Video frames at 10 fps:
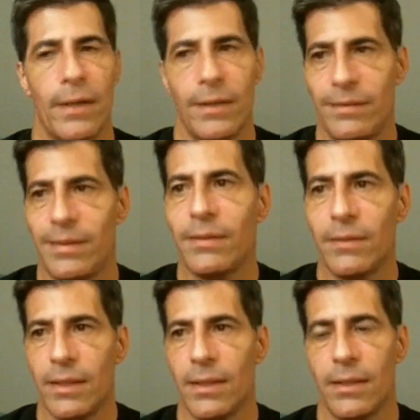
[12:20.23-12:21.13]

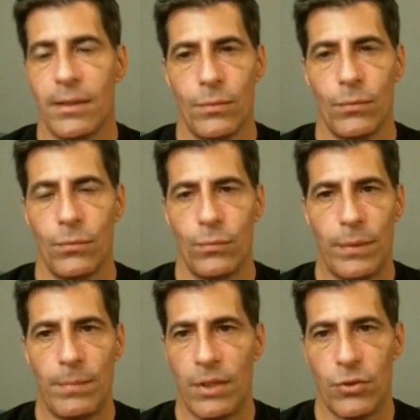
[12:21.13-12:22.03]
Ideally,
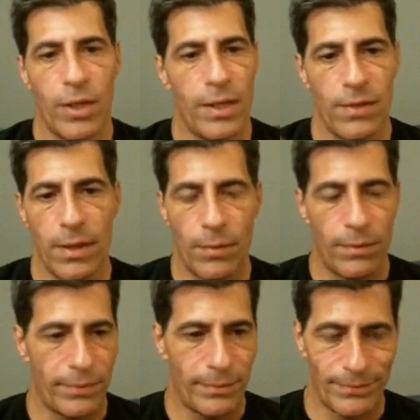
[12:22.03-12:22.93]
we'd be in trades
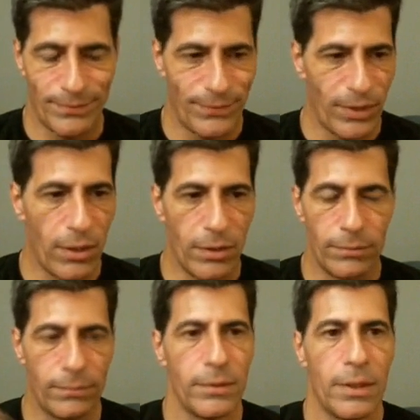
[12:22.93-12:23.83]
anywhere from, you know,